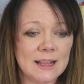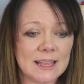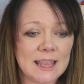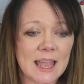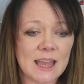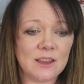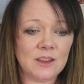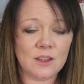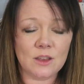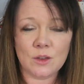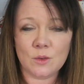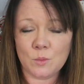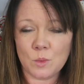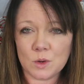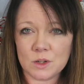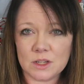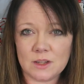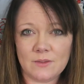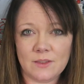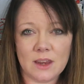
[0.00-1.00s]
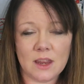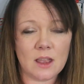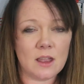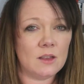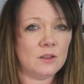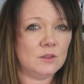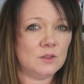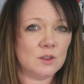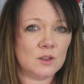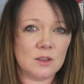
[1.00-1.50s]
Can you watch the
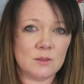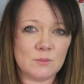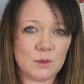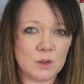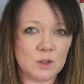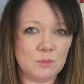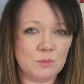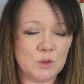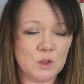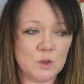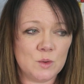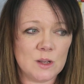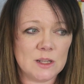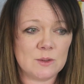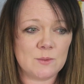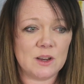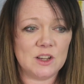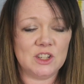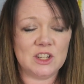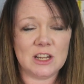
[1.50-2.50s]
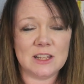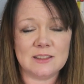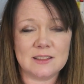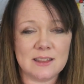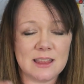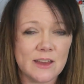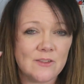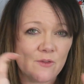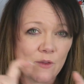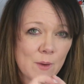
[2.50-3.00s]
video, do the multiple choice questions,
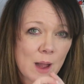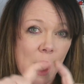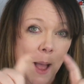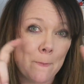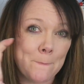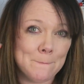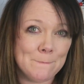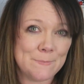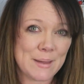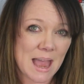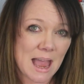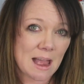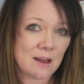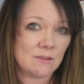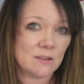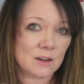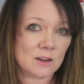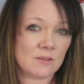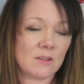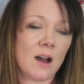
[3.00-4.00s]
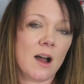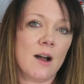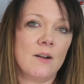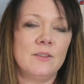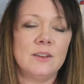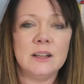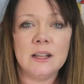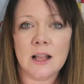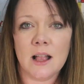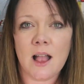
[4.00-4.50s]
and then write a paragraph